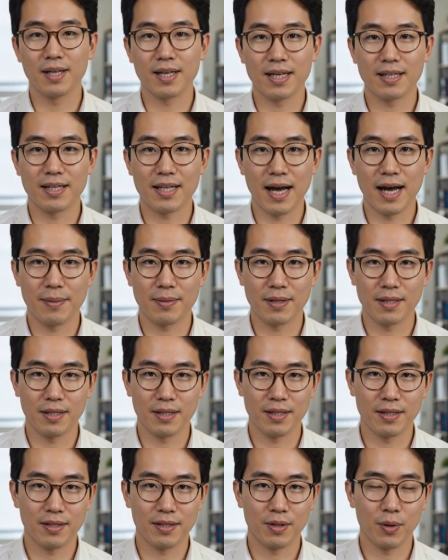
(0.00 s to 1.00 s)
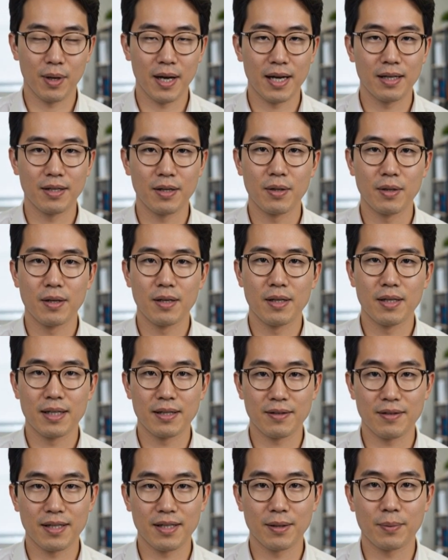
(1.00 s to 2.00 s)
gets captured, dragged along
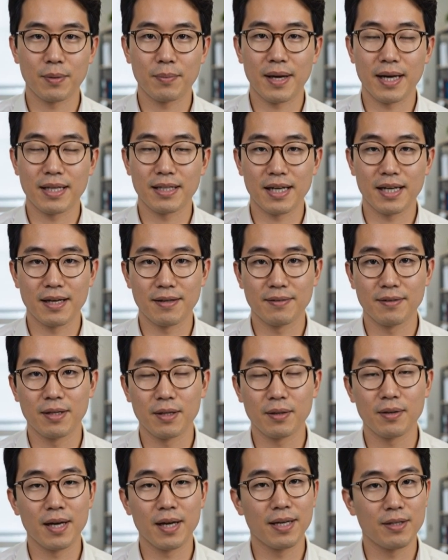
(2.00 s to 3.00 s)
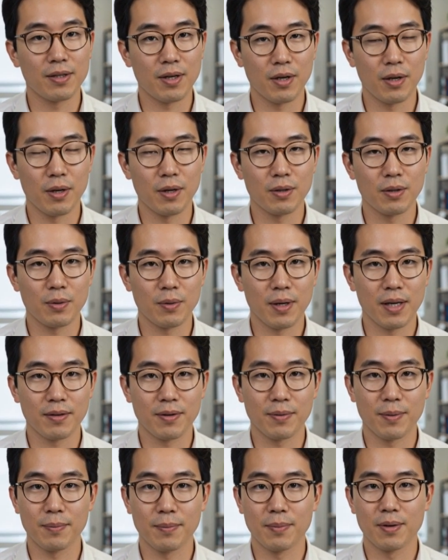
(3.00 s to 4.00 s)
invisible magnetic field lines all the way
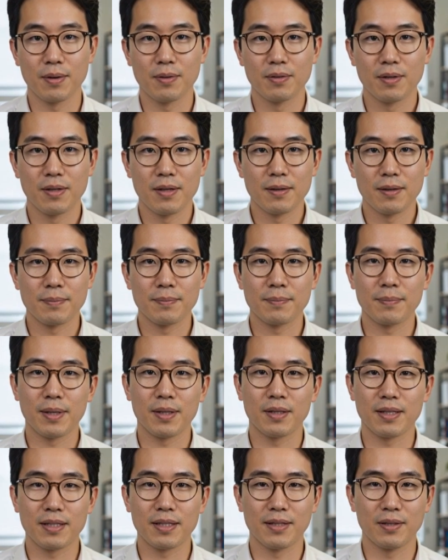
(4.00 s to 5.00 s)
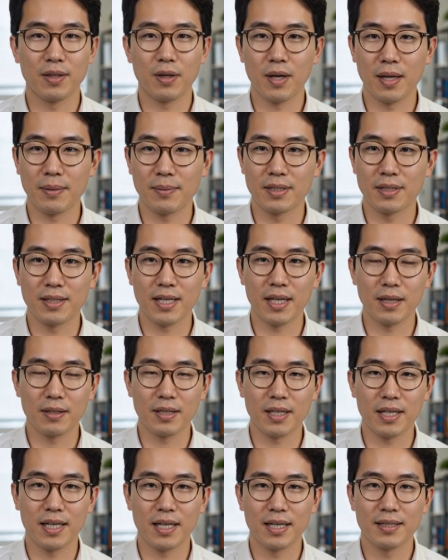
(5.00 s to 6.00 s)
from a moon, millions of kilometers
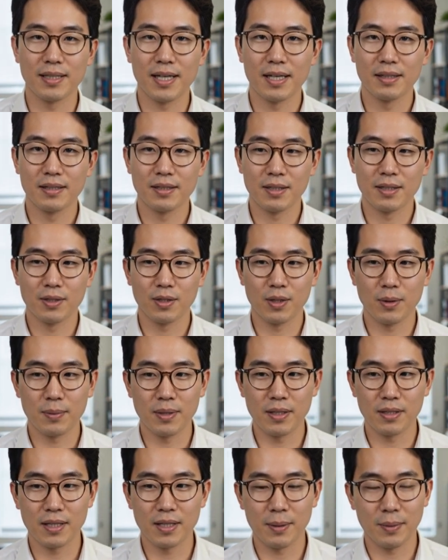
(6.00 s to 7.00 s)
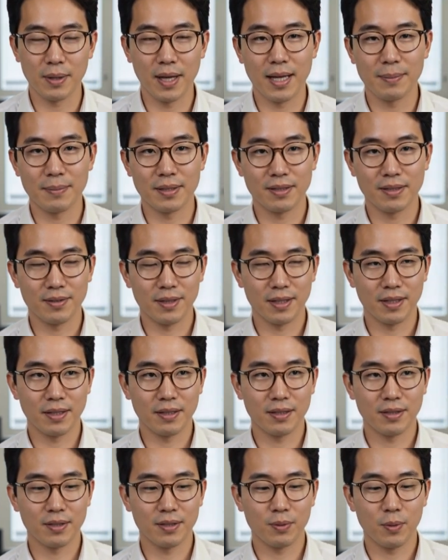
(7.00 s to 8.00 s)
out, down into Jupiter's upper atmosphere,
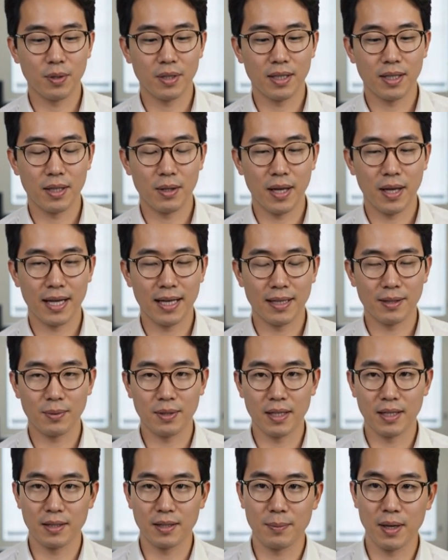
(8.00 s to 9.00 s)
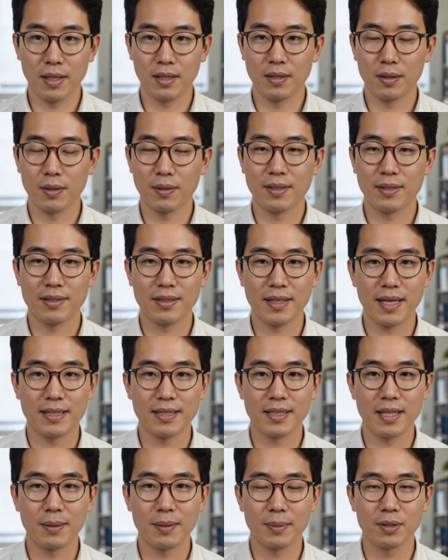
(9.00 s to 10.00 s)
where it collides with other particles and
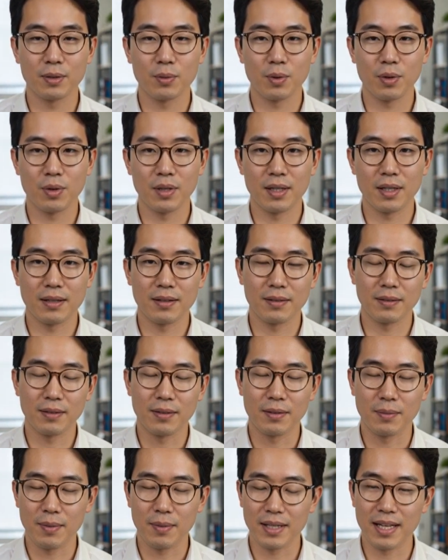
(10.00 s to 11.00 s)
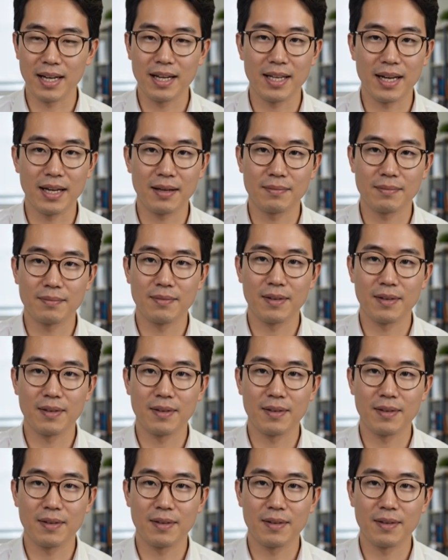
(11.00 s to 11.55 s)
lights up as aurora. Read that again.